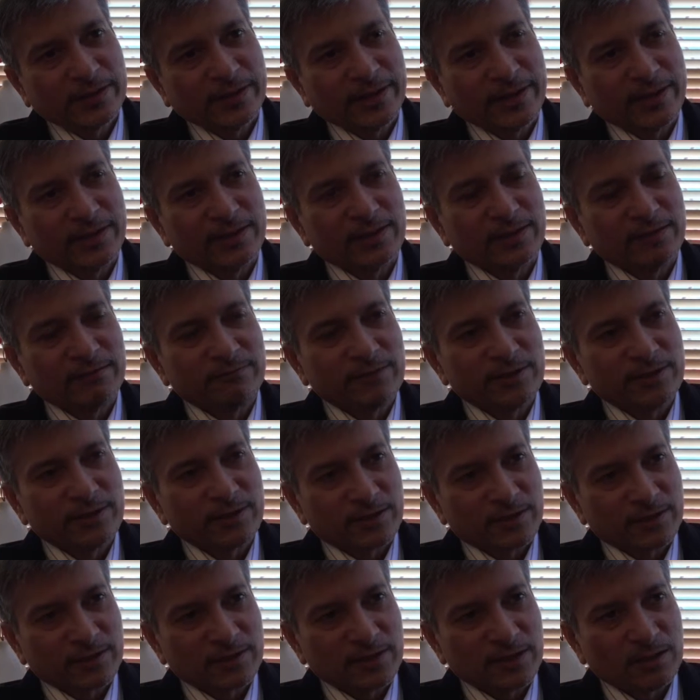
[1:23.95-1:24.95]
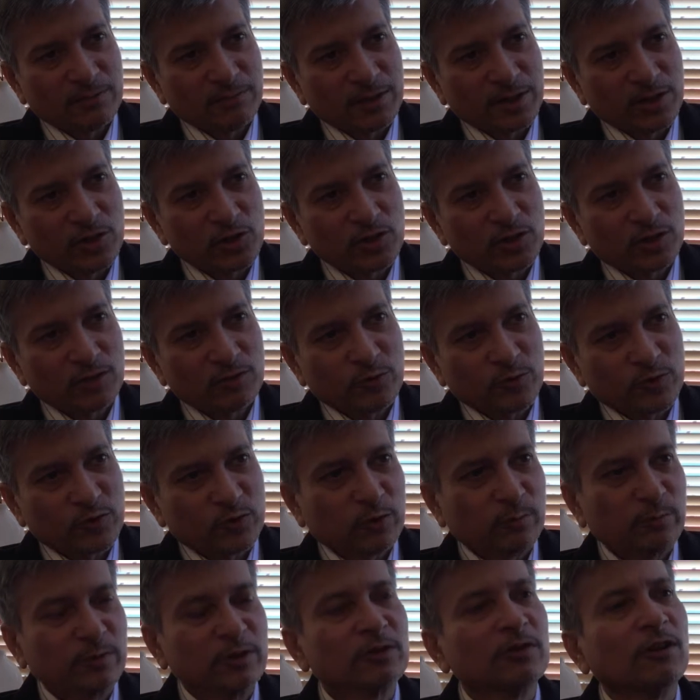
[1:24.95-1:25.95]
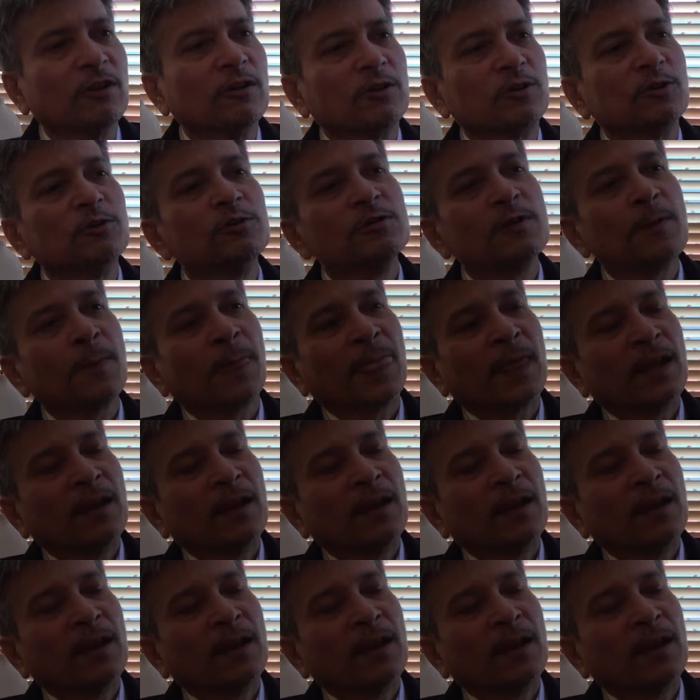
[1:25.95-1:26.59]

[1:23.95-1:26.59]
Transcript: and physical examination, which should be thorough.